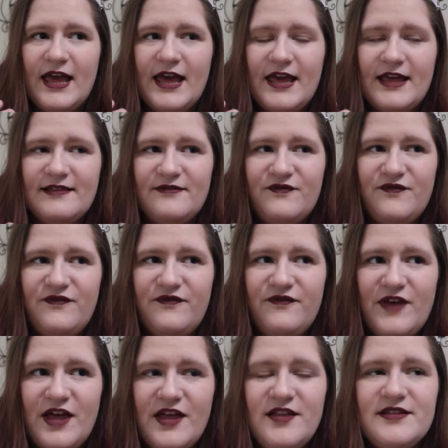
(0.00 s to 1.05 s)
It
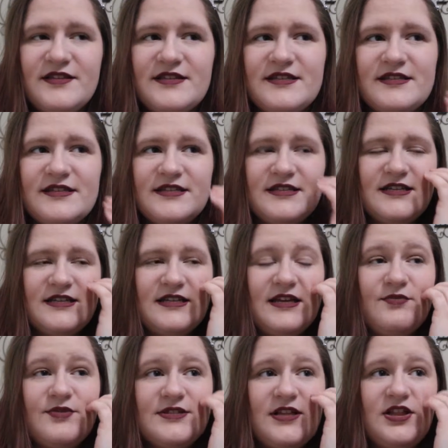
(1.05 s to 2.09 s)
felt
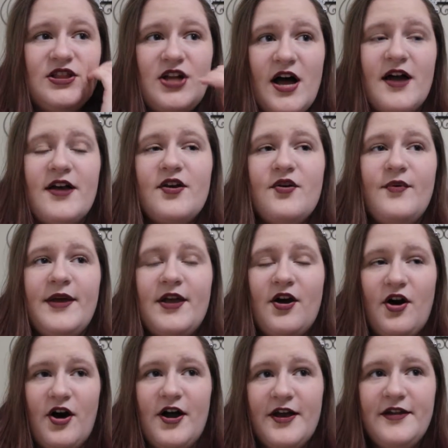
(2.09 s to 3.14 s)
there was a lot going
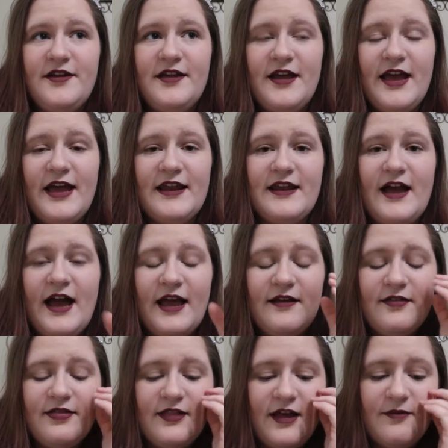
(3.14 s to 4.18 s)
on, and
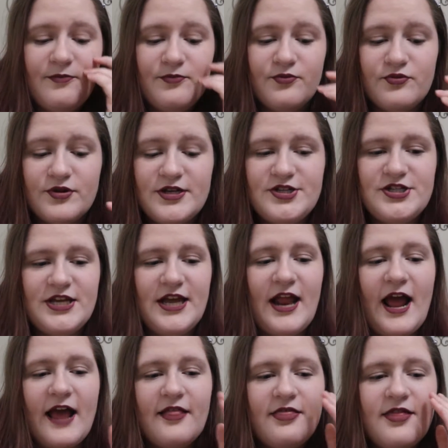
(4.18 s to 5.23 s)
I
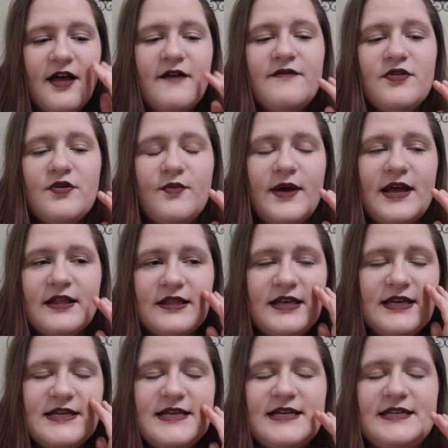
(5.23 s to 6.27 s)
love the way
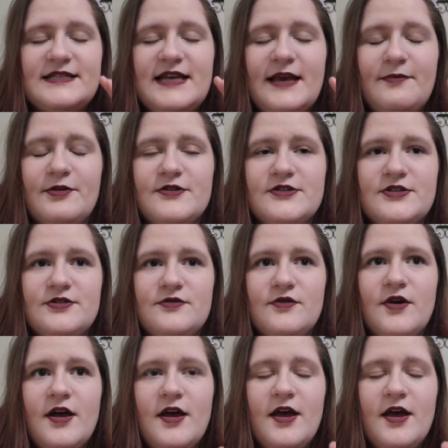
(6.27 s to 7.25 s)
Leigh is able to